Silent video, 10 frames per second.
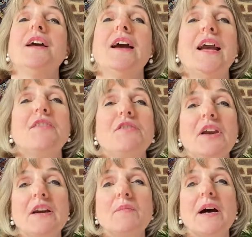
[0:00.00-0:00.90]
and think
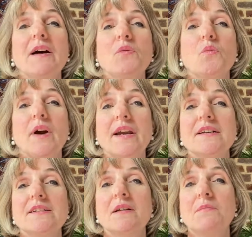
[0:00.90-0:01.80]
about ways
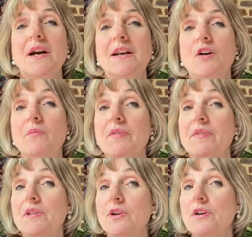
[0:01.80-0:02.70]
that might help
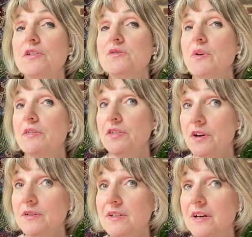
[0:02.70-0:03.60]
learners with
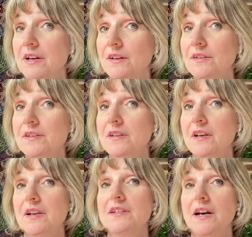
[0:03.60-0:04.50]
those styles
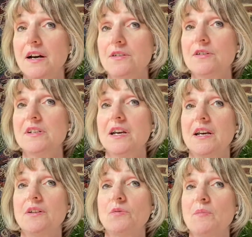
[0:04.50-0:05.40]
to
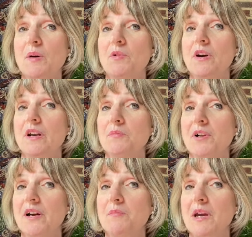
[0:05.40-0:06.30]
understand, remember, and apply
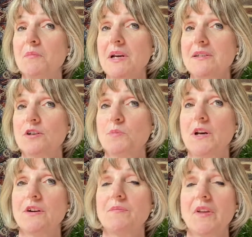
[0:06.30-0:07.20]
a main message
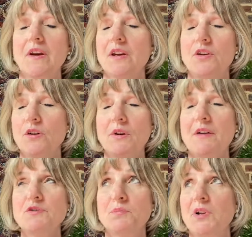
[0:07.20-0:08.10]
better. You don't have
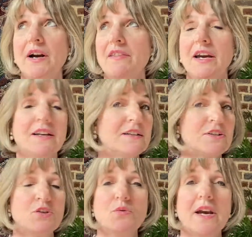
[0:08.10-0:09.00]
to apply that
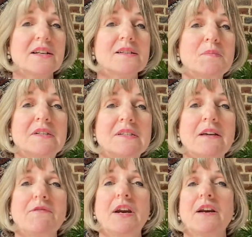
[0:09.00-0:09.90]
to a
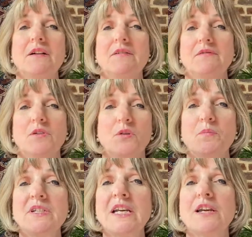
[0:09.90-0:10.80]
specific or
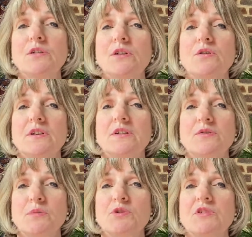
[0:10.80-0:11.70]
particular
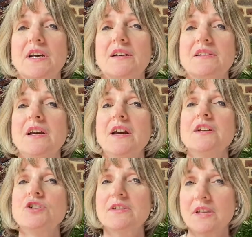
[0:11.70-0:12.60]
scripture text.
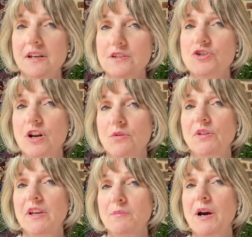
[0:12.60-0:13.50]
Just think
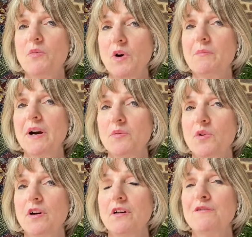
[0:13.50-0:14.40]
generally about what might
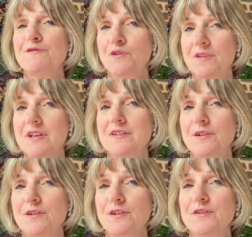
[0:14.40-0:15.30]
work for these
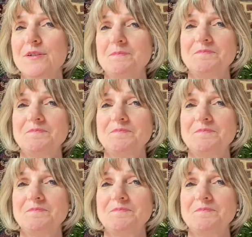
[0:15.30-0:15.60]
learners.